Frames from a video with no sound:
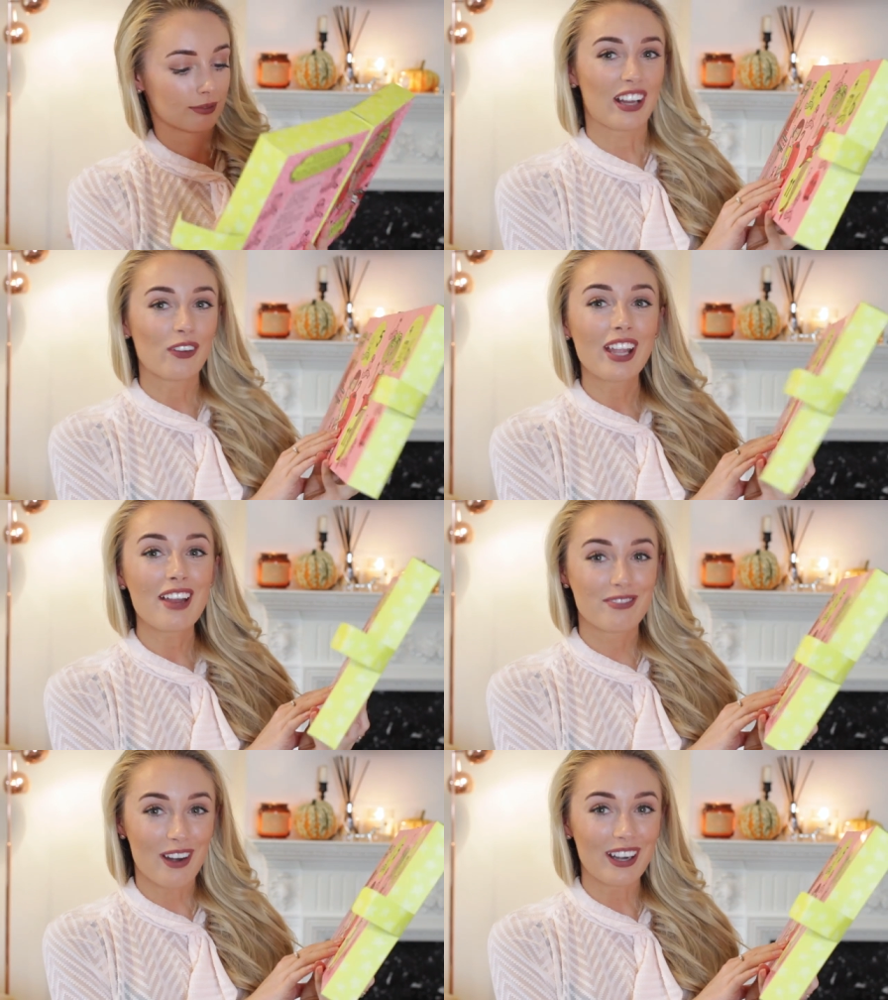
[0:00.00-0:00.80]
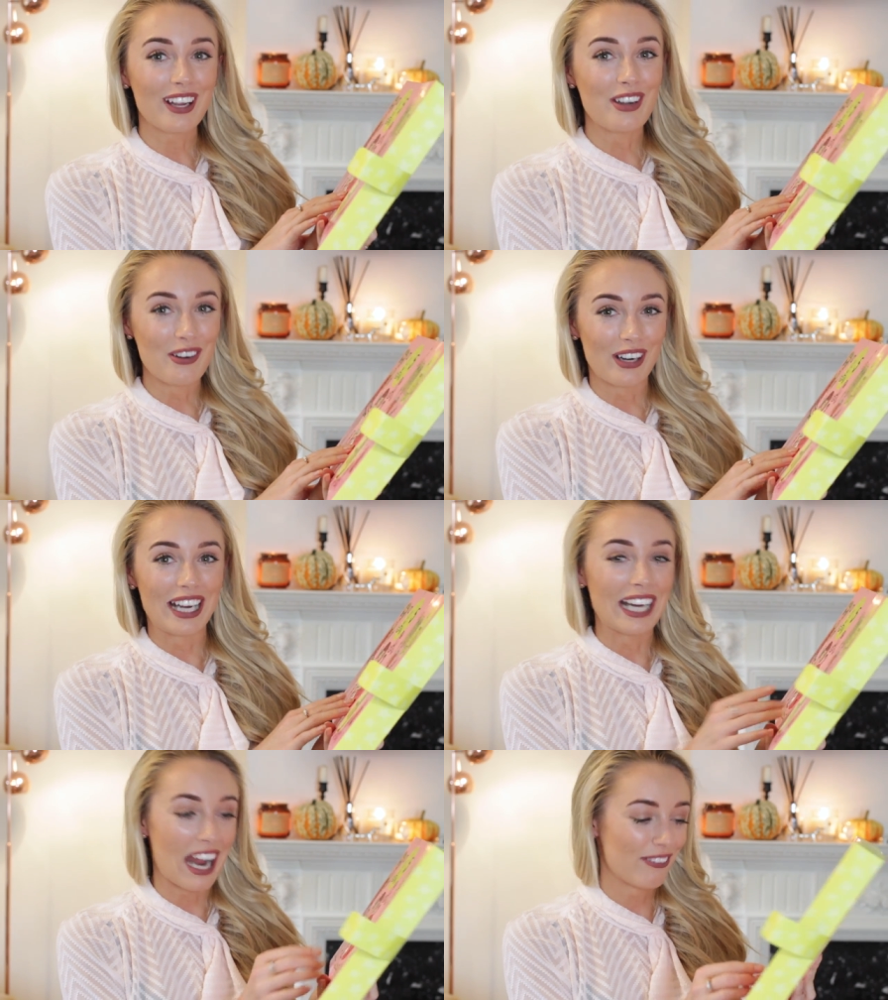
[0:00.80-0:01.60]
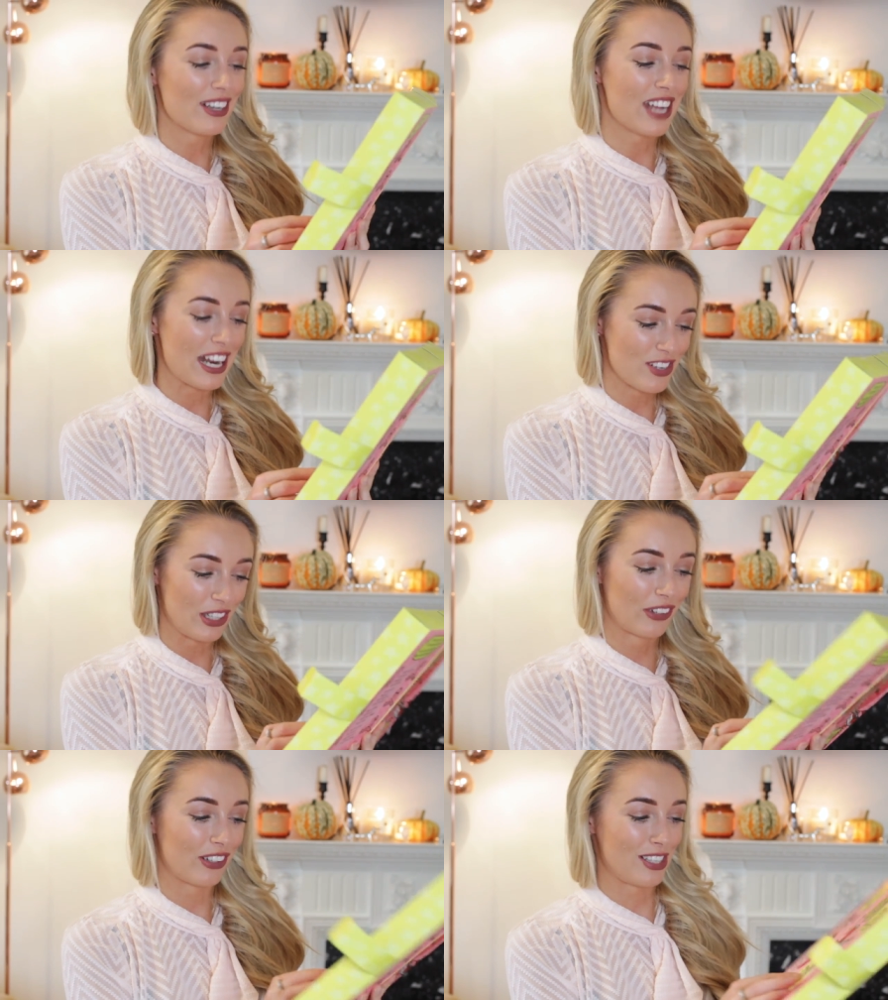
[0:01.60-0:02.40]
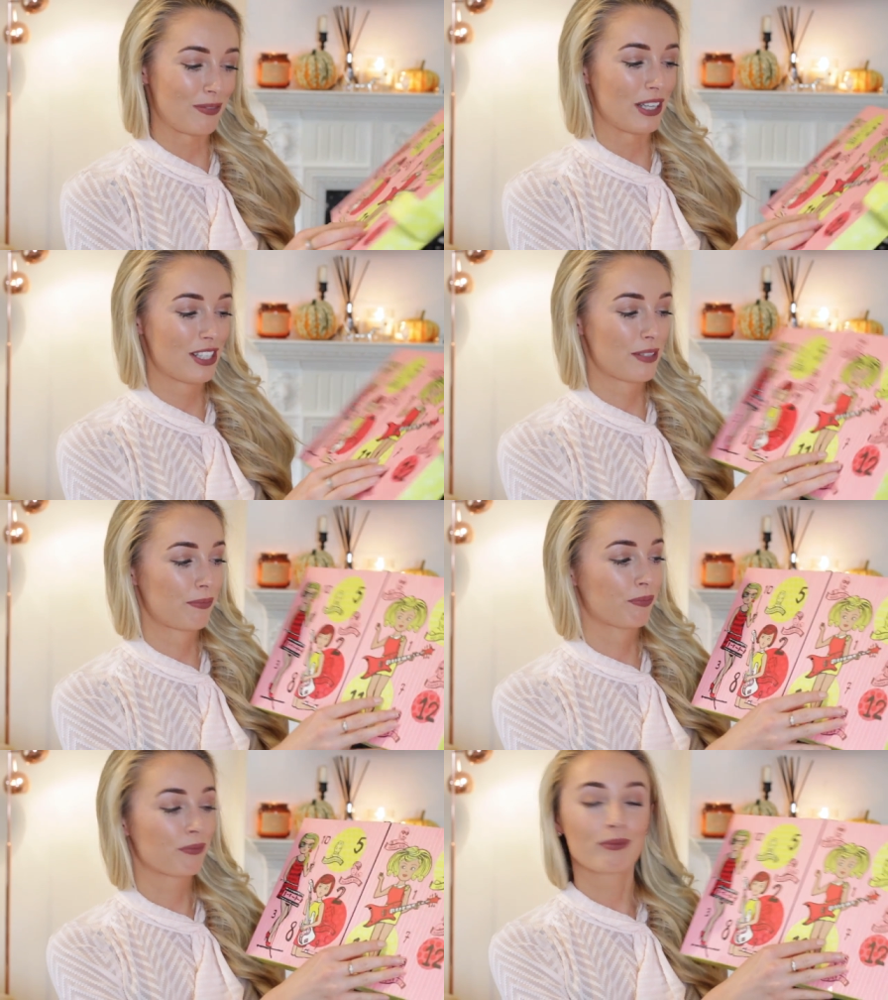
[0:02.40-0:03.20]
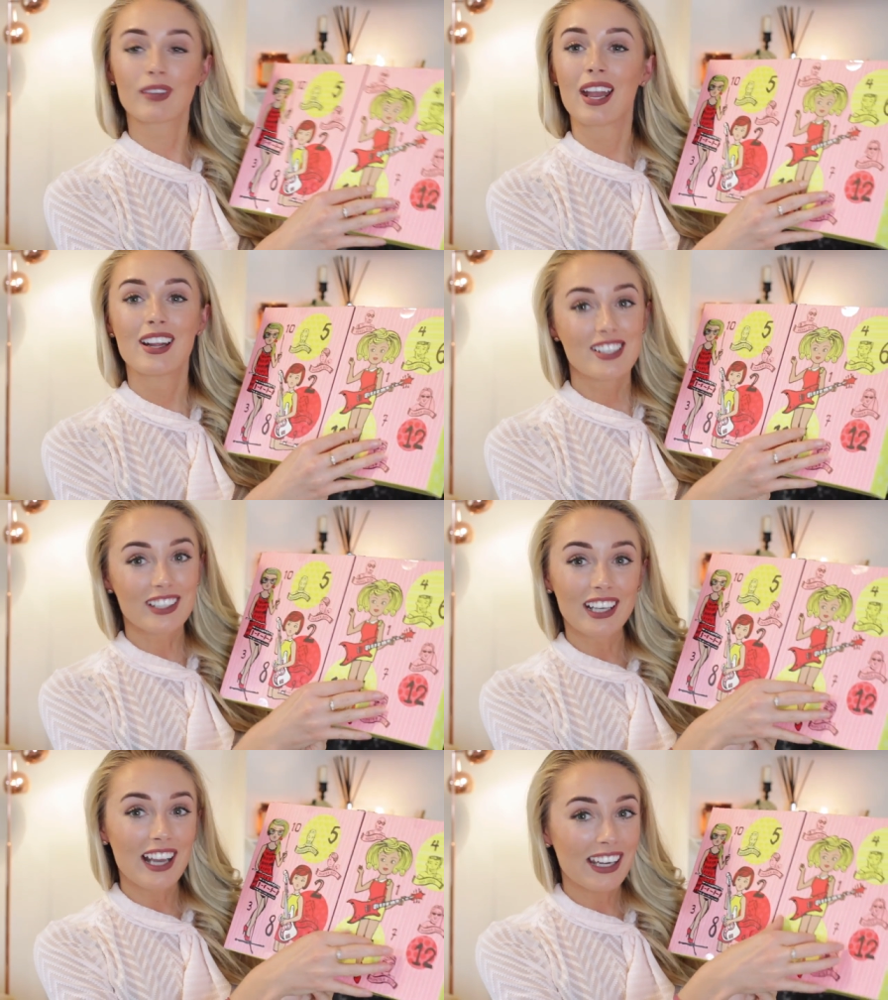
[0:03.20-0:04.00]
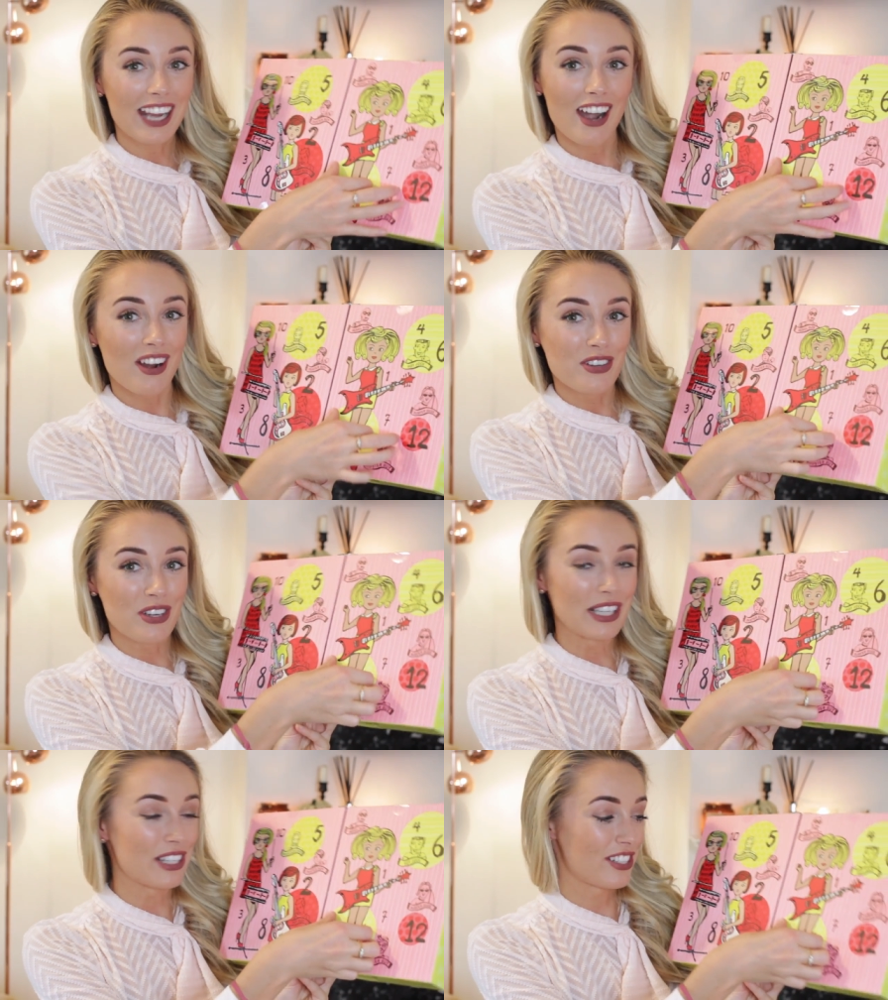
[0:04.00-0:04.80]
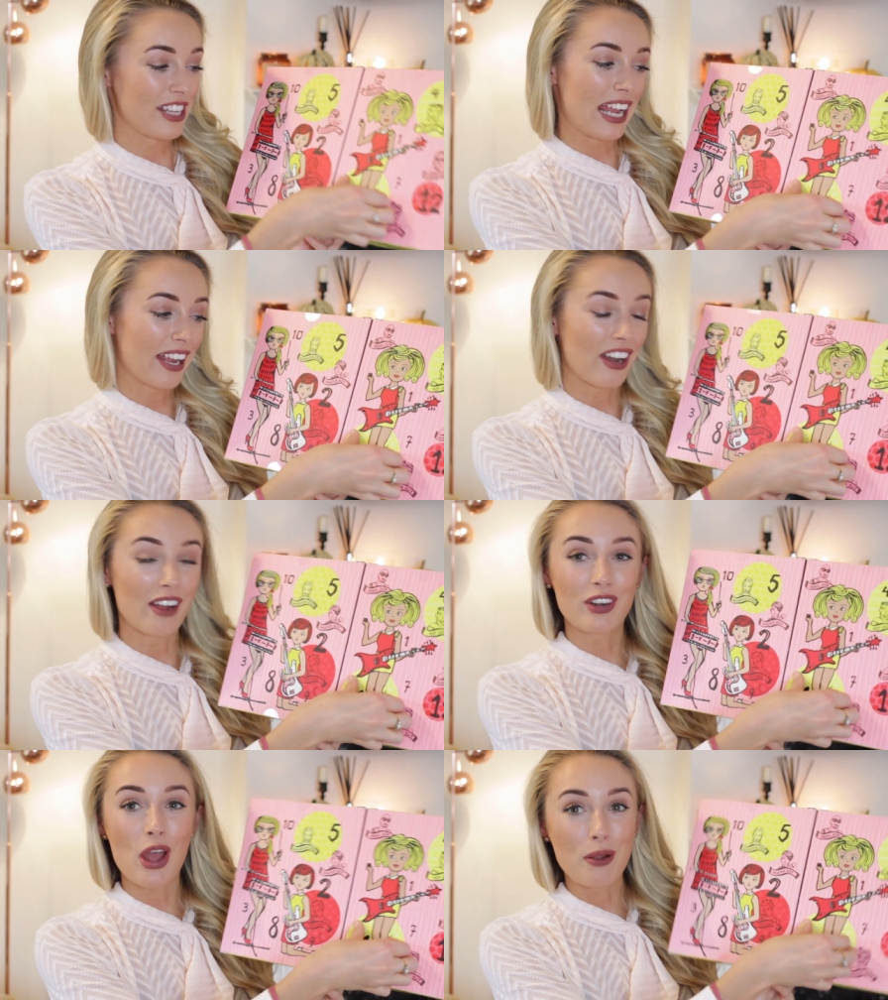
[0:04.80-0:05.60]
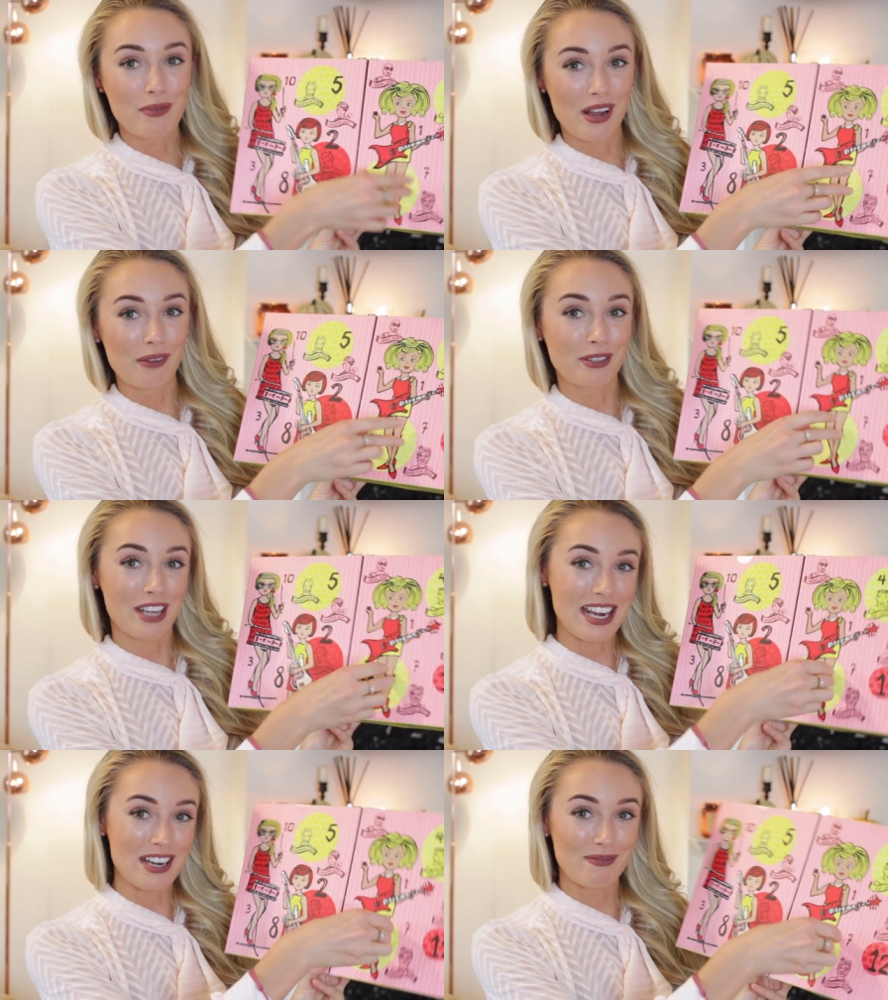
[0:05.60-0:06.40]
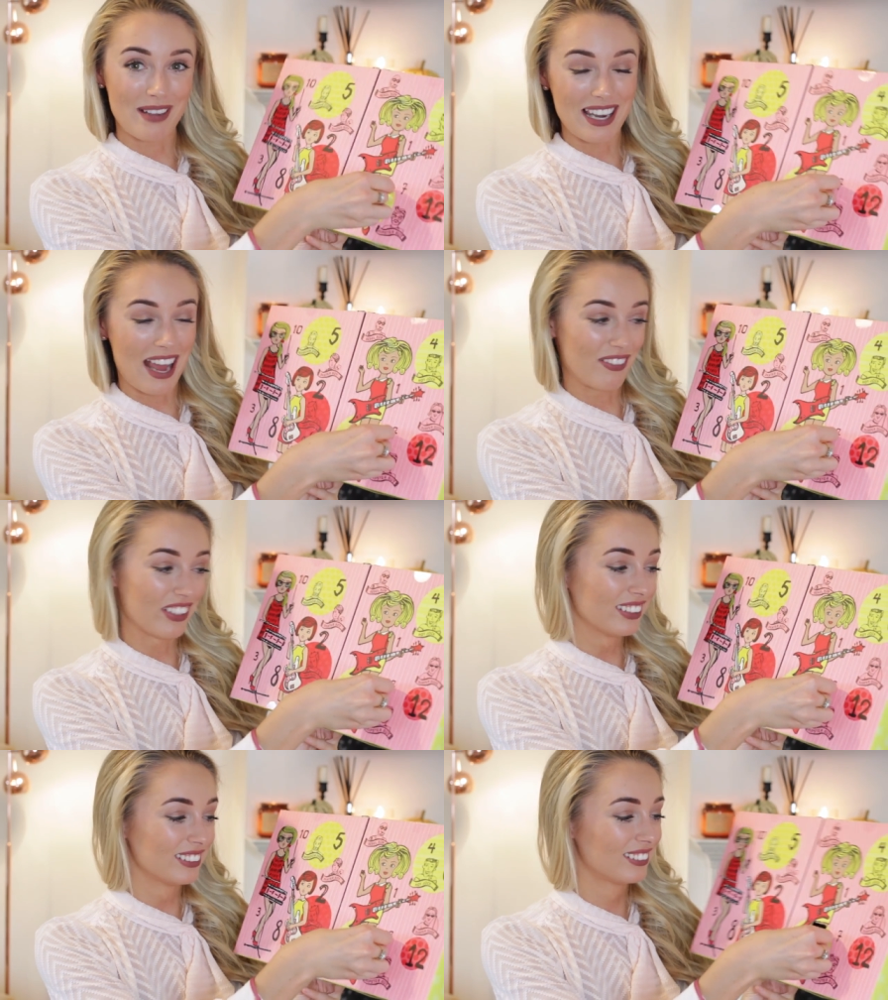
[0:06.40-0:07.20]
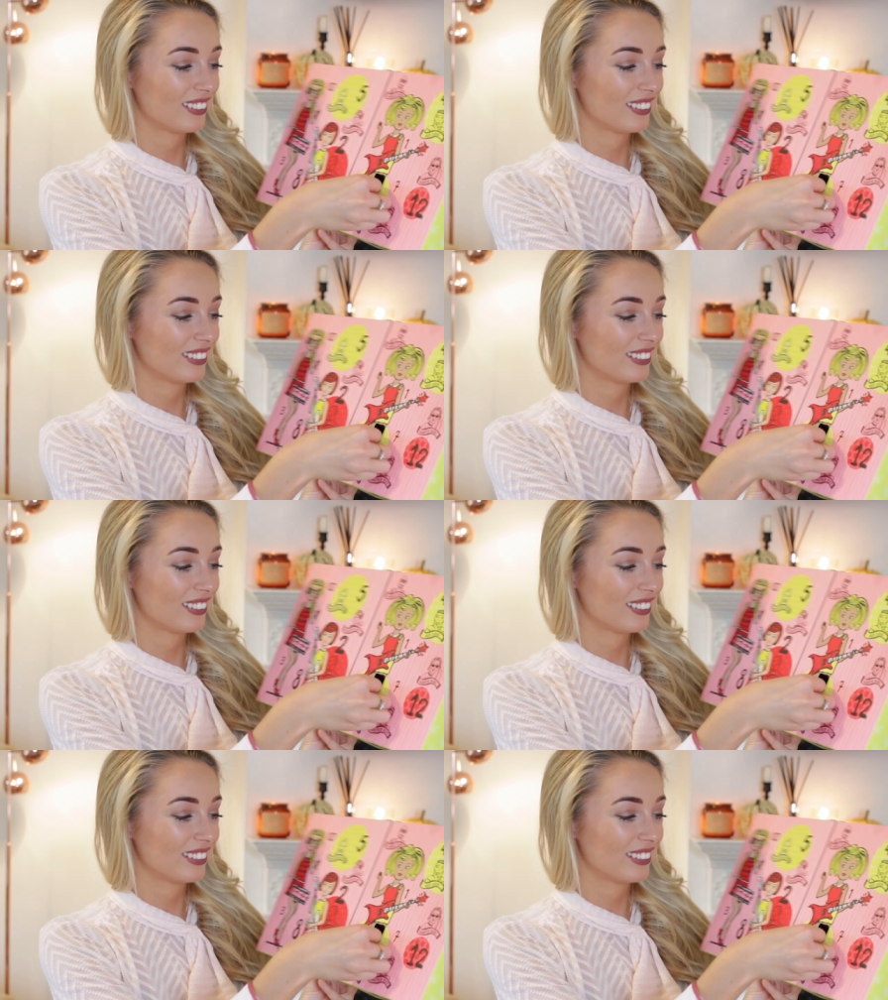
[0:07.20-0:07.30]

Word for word: That could get very annoying every day during Christmas. Gonna let it carry on doing its thing, and I'm gonna open up day number eleven.